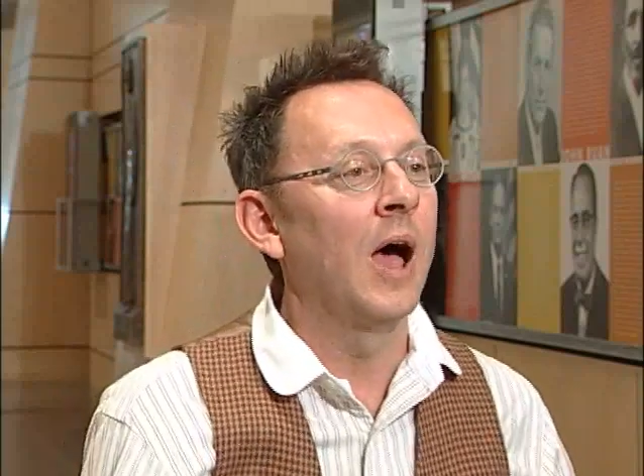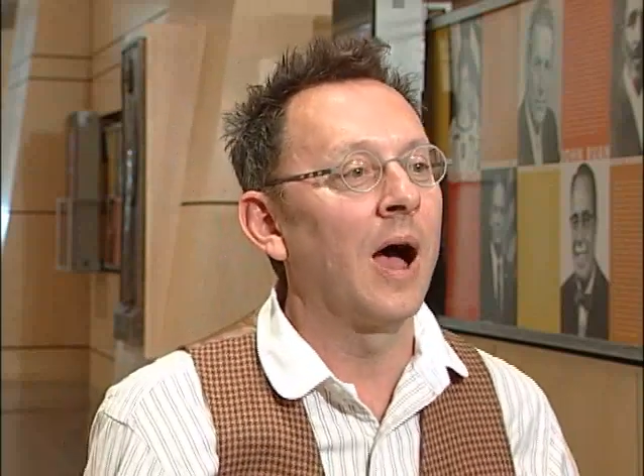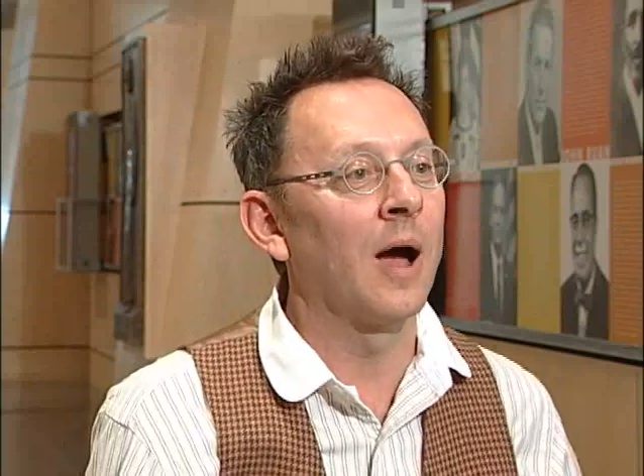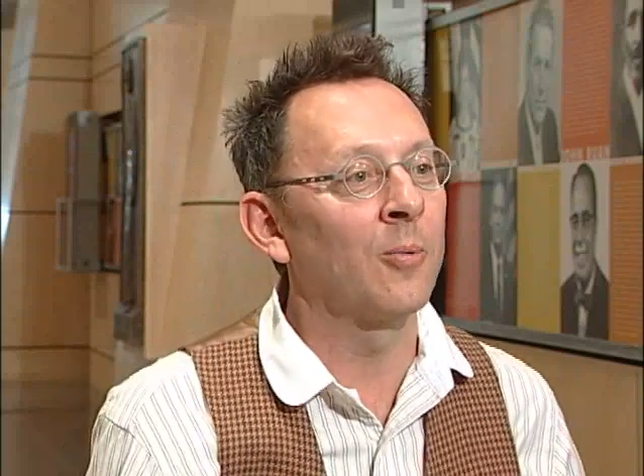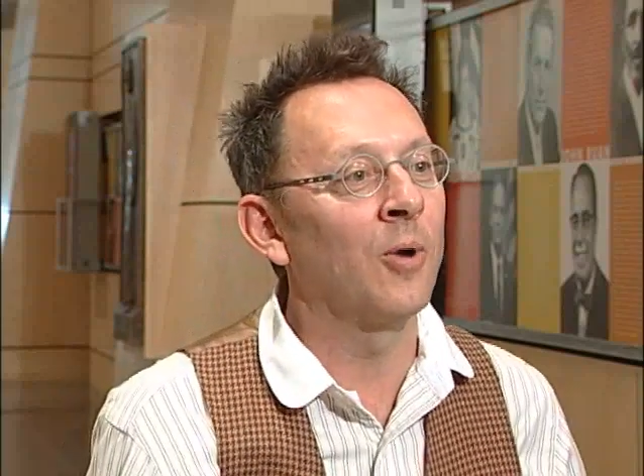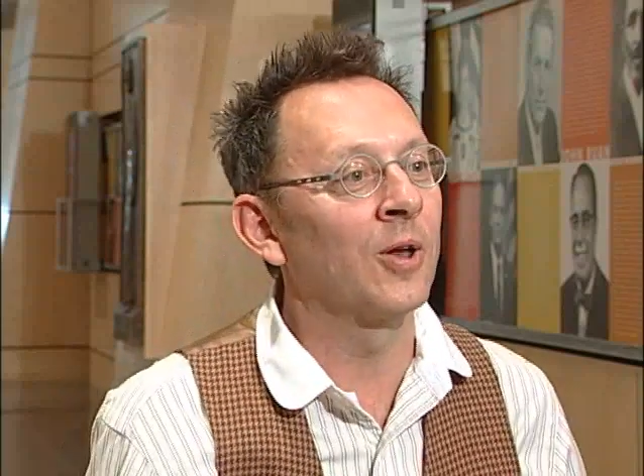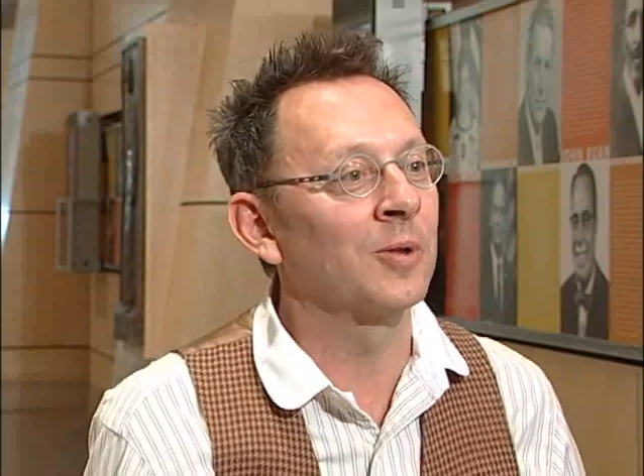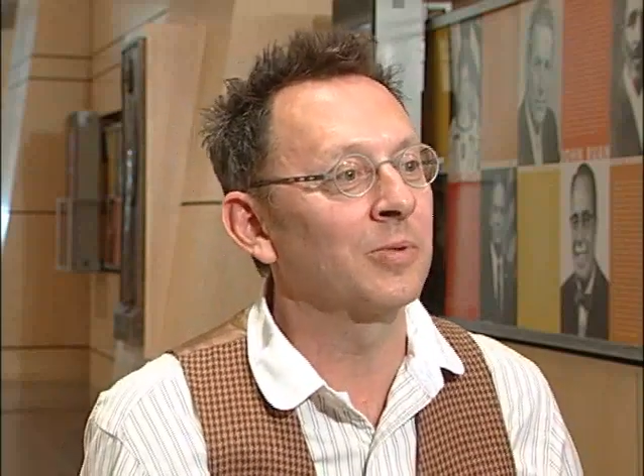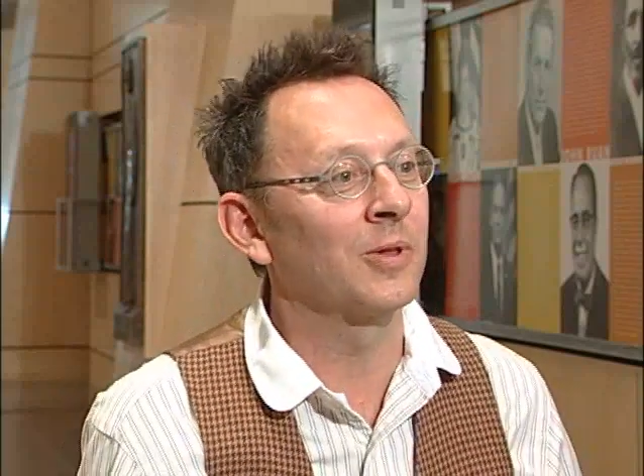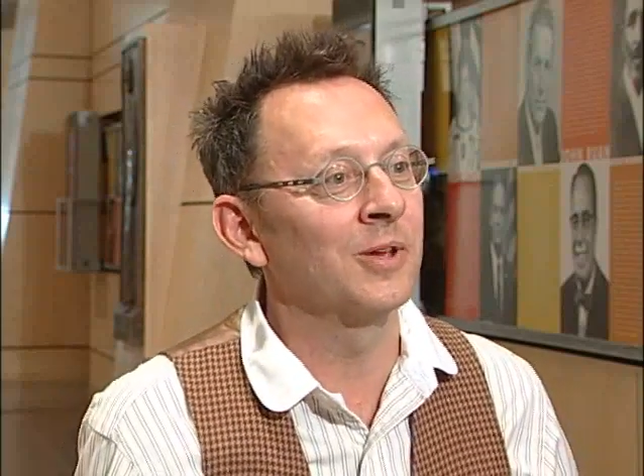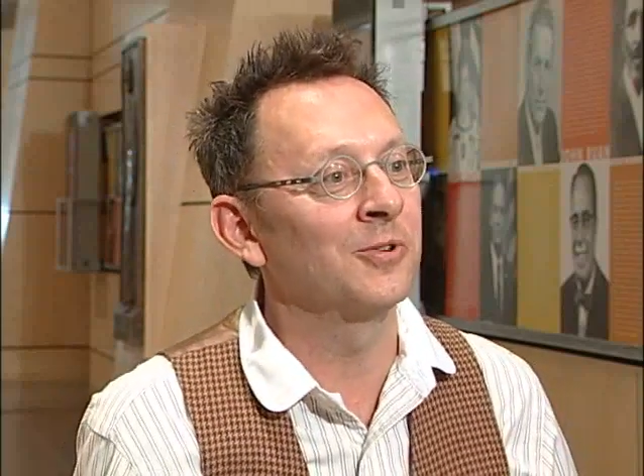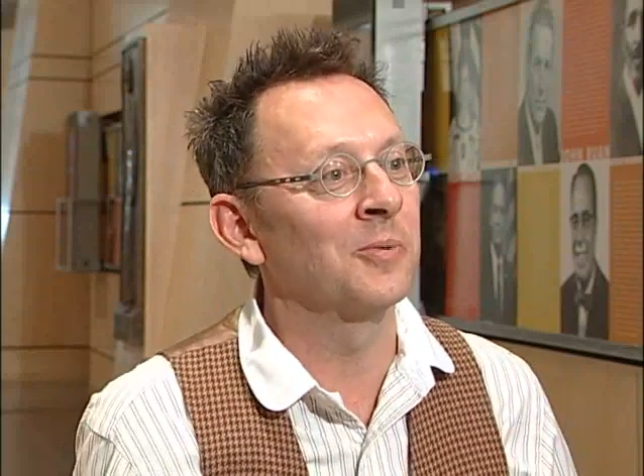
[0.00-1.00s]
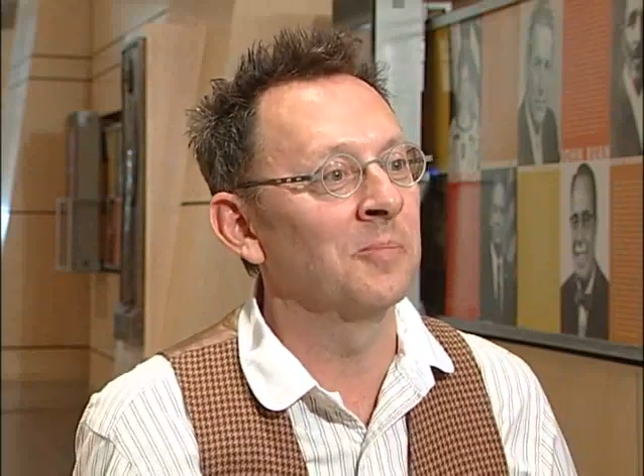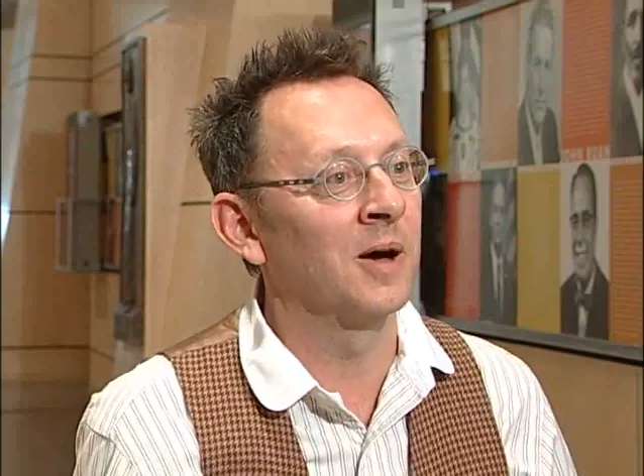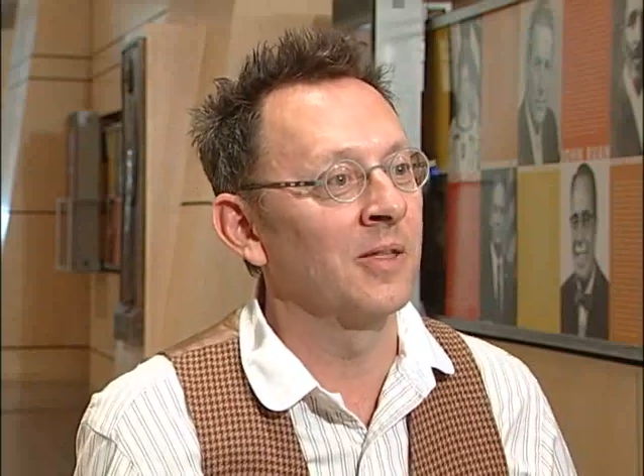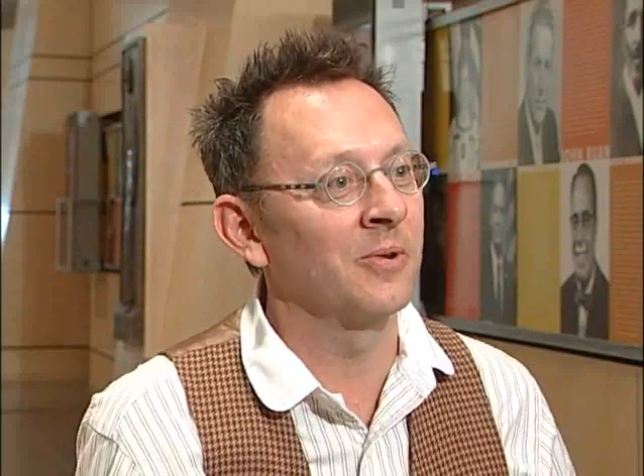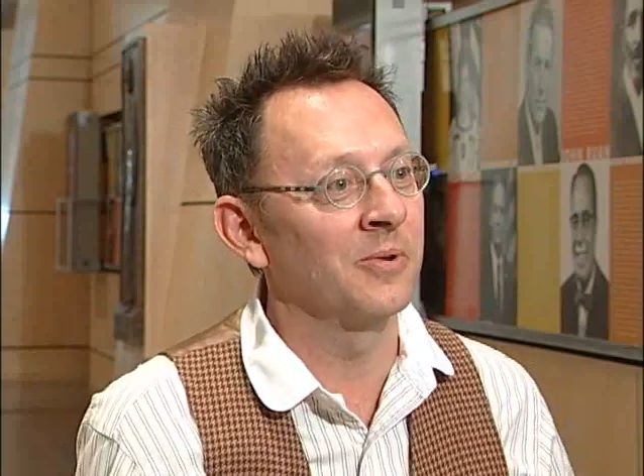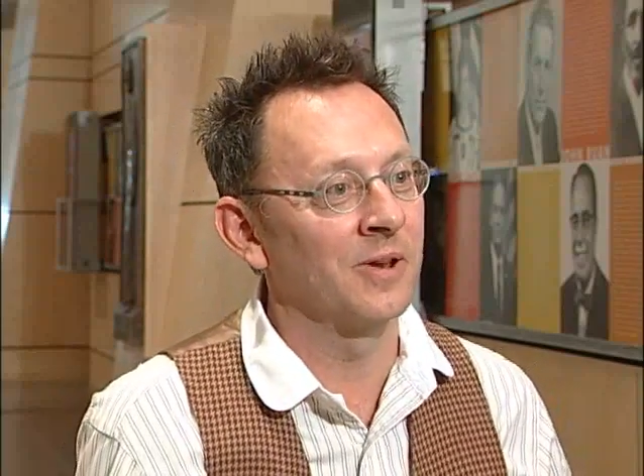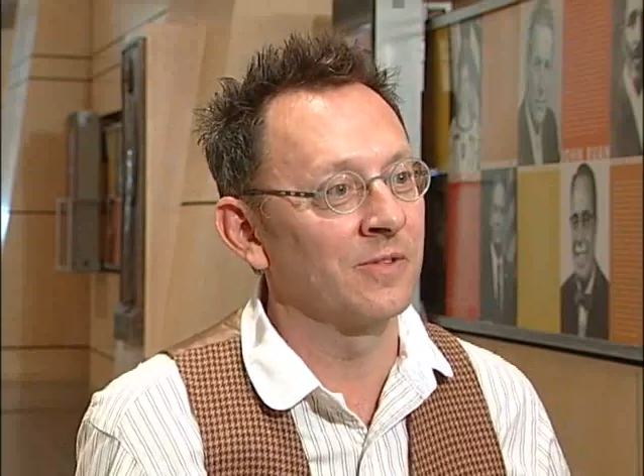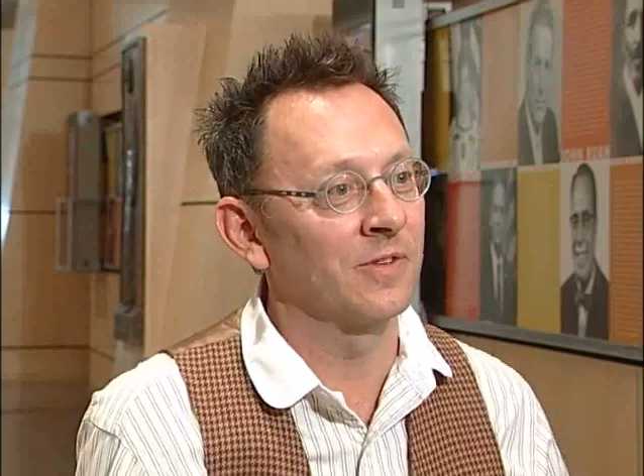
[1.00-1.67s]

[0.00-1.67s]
I want to play your mother in a